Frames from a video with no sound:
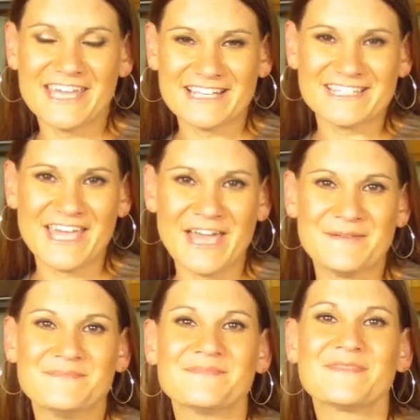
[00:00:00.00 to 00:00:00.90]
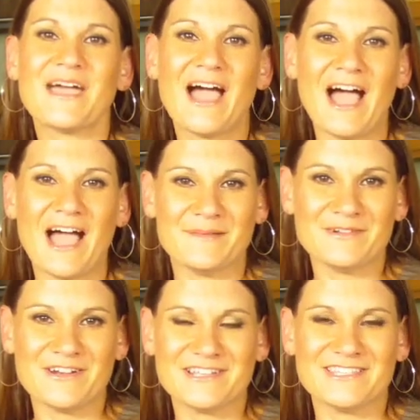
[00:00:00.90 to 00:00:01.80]
next time, I'm
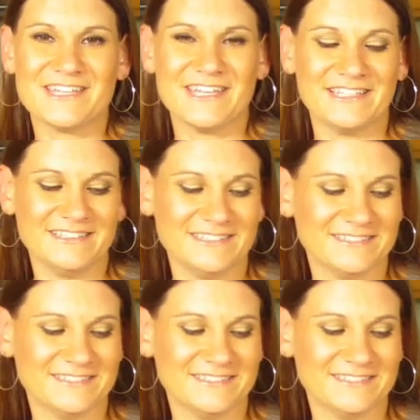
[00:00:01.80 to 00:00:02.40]
Kristen,